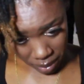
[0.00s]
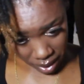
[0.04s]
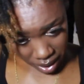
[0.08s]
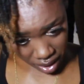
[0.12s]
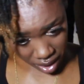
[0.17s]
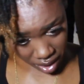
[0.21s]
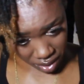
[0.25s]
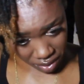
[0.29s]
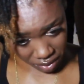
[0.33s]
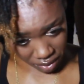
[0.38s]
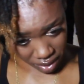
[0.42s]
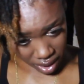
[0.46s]
my
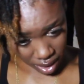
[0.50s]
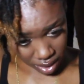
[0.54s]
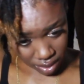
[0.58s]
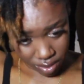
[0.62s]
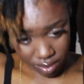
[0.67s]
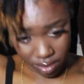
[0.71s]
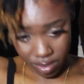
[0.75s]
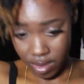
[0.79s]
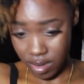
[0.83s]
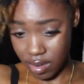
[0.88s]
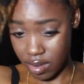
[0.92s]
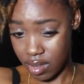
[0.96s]
hair
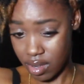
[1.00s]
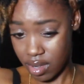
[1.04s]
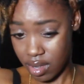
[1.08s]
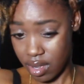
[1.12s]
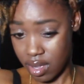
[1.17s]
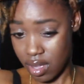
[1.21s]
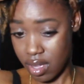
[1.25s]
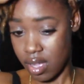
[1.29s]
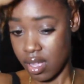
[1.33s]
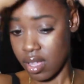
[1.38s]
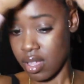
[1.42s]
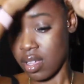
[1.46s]
around.
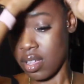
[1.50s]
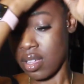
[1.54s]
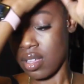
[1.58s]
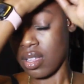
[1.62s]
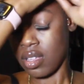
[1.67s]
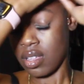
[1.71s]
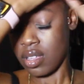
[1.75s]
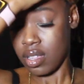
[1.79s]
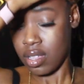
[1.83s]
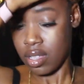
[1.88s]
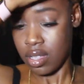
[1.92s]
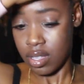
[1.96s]

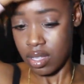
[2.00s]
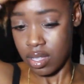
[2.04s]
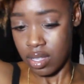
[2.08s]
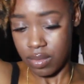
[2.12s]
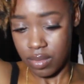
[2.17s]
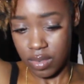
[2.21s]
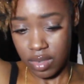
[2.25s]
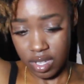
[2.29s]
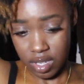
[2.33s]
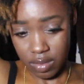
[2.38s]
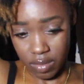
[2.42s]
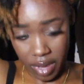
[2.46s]

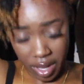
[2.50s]
Because